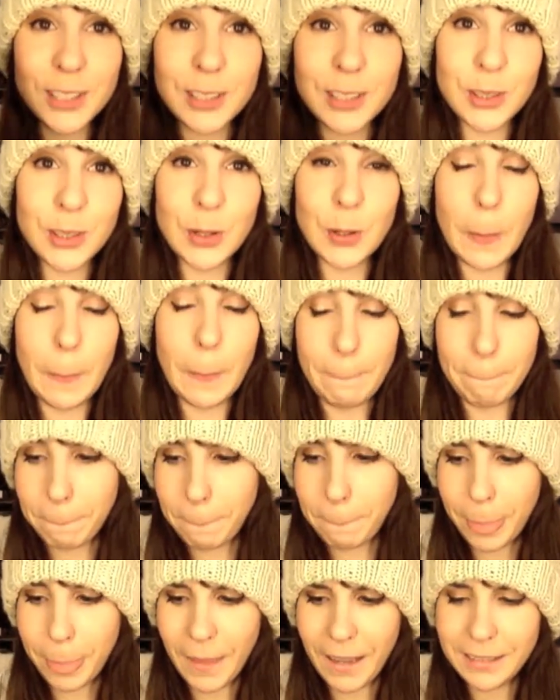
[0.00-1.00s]
So
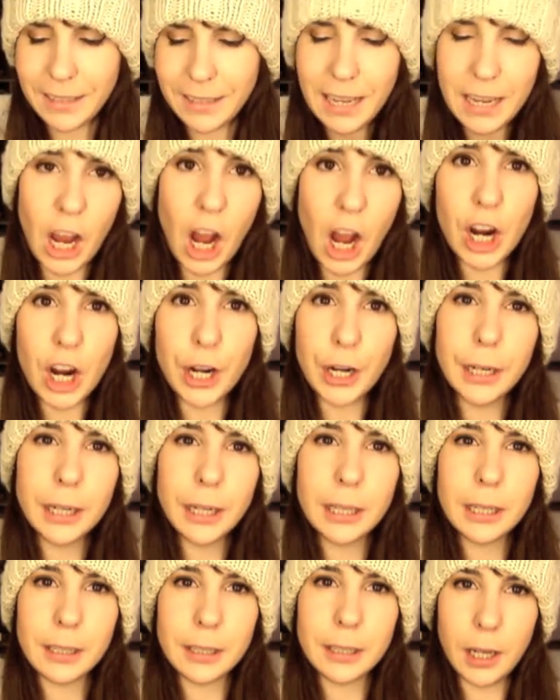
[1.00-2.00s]
they
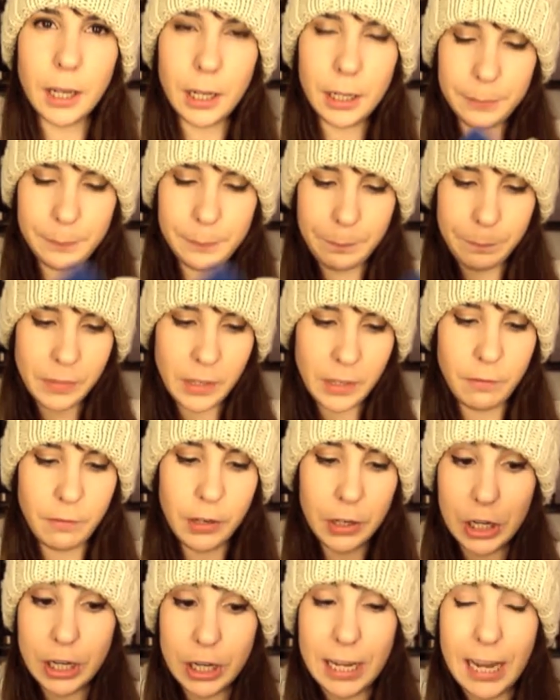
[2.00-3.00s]
are um,
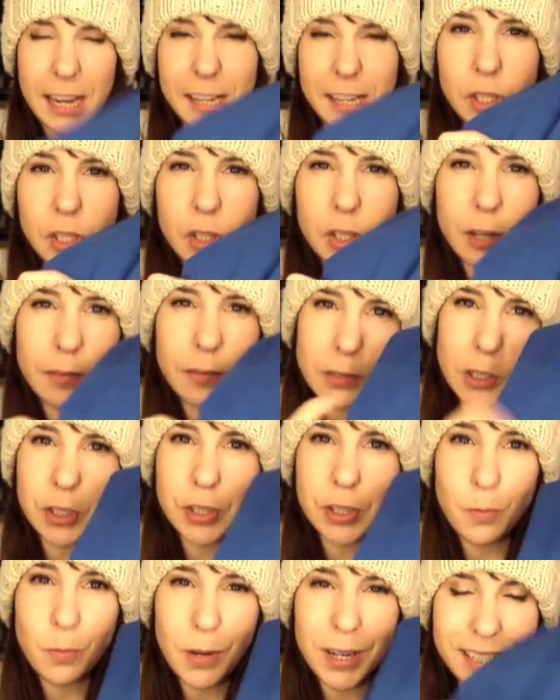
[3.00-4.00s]
very nice and soft
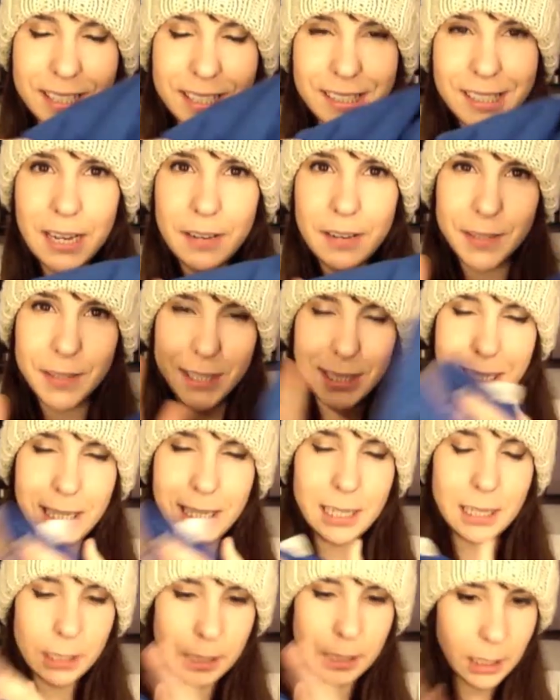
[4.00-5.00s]
because the ones I've
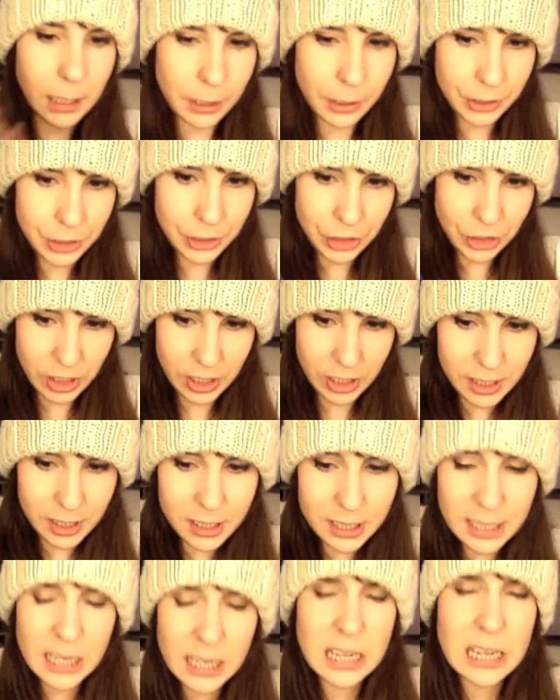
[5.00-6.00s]
seen in the colored
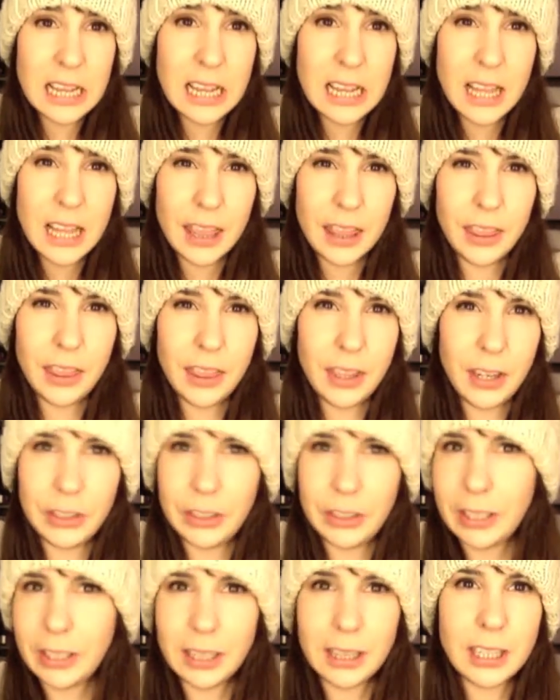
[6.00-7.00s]
jeans,
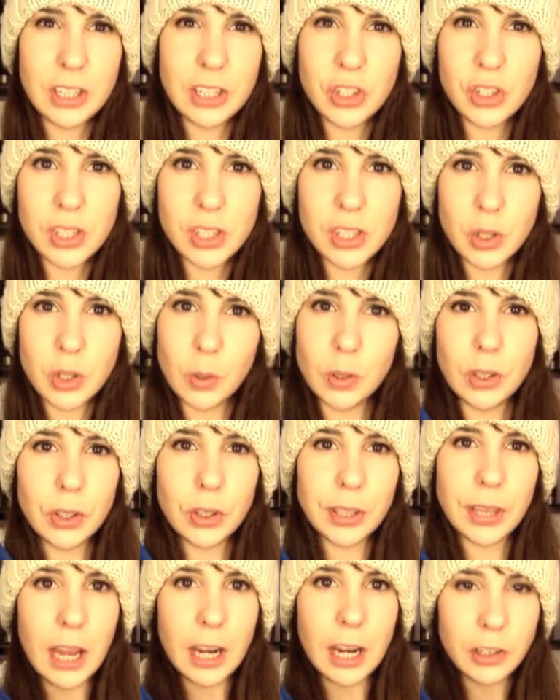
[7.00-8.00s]
they, they just don't
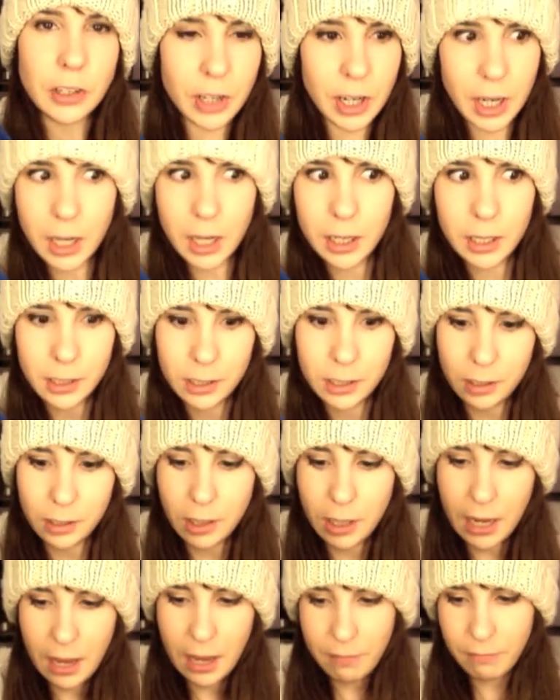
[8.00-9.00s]
look that great.
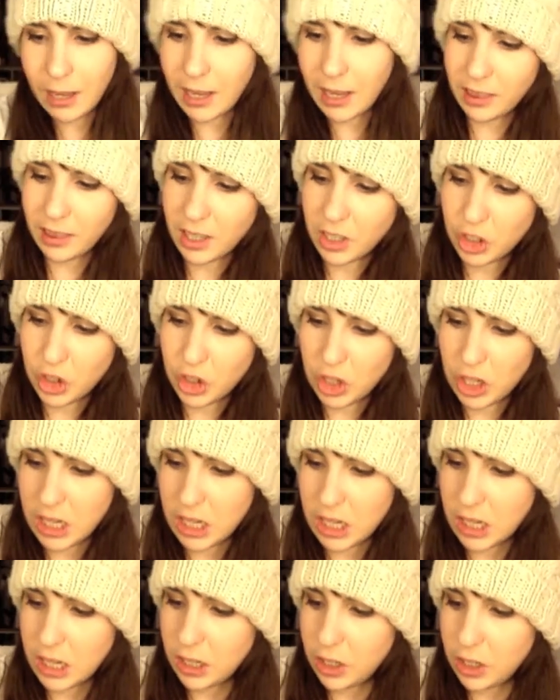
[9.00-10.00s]
They have like the
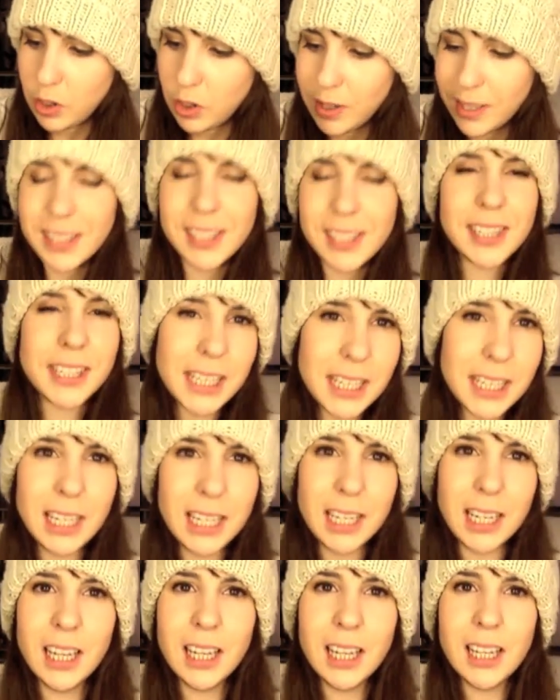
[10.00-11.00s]
jean, you can
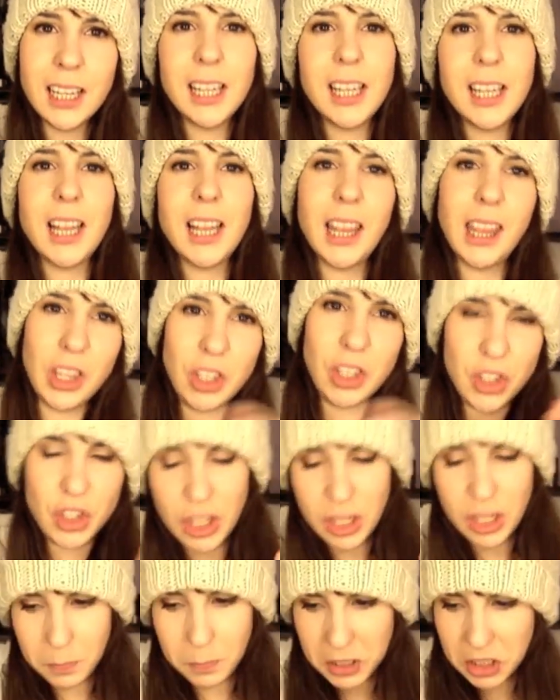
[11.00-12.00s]
see the
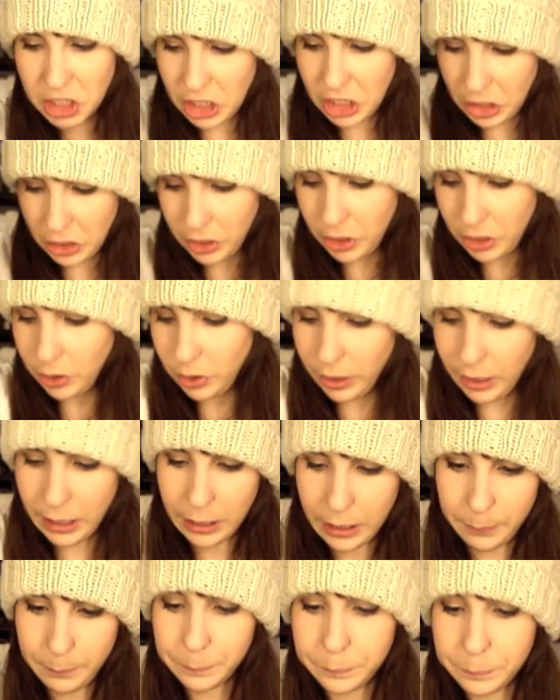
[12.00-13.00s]
jean material
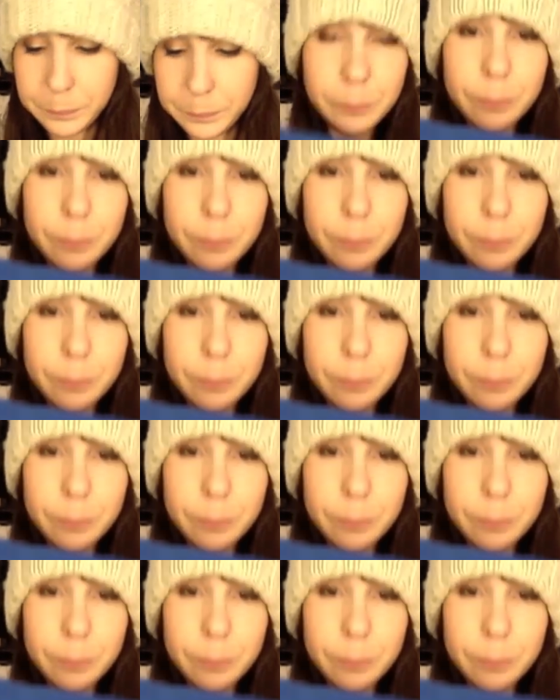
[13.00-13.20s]
and